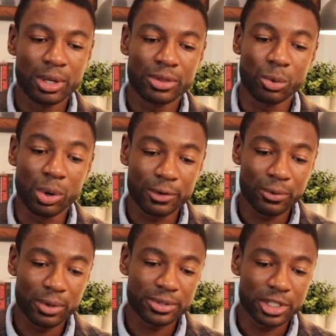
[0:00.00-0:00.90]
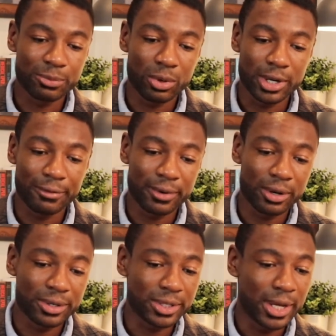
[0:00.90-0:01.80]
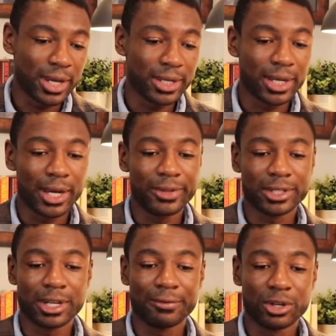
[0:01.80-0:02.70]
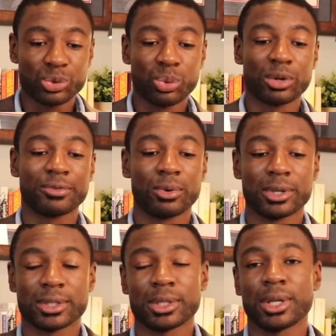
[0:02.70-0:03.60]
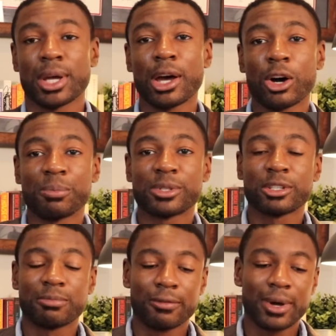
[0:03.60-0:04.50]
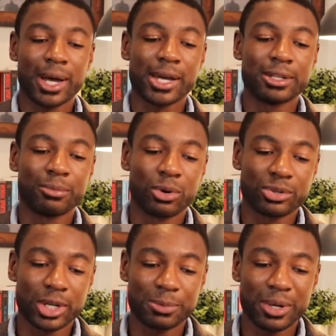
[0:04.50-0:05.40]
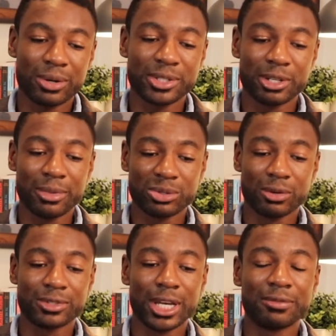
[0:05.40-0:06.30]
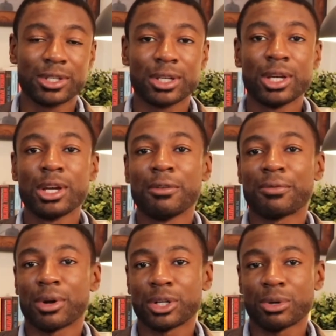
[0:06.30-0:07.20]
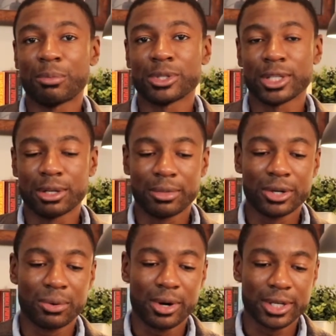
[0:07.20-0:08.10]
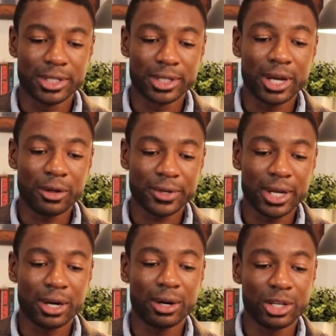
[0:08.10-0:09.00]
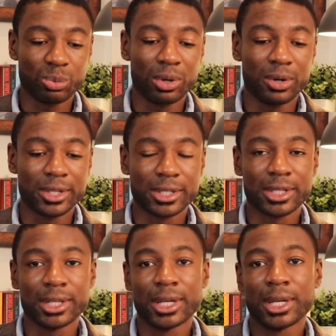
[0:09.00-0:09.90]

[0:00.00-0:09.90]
The workforce is more diverse, and this diverse workforce helps provide more transparency and a measure of safety for underrepresented minorities in healthcare, as well as